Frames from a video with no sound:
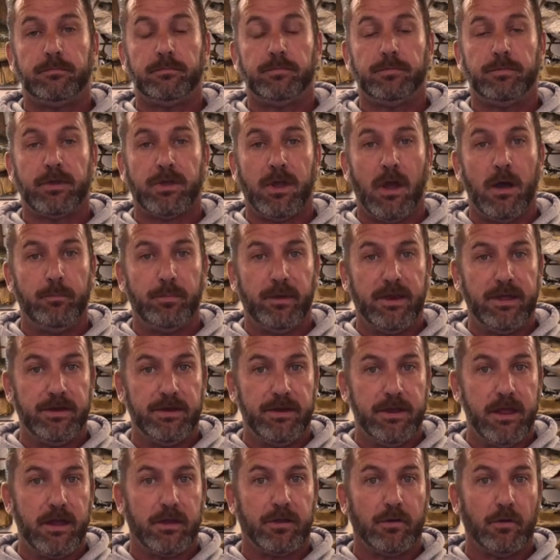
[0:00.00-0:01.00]
the company
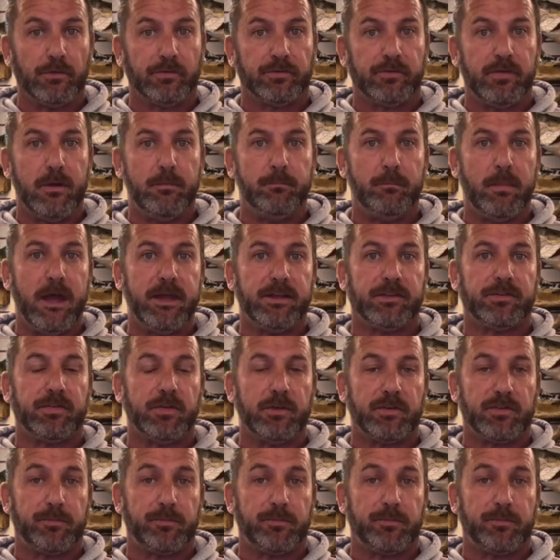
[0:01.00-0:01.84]
Nichols that makes the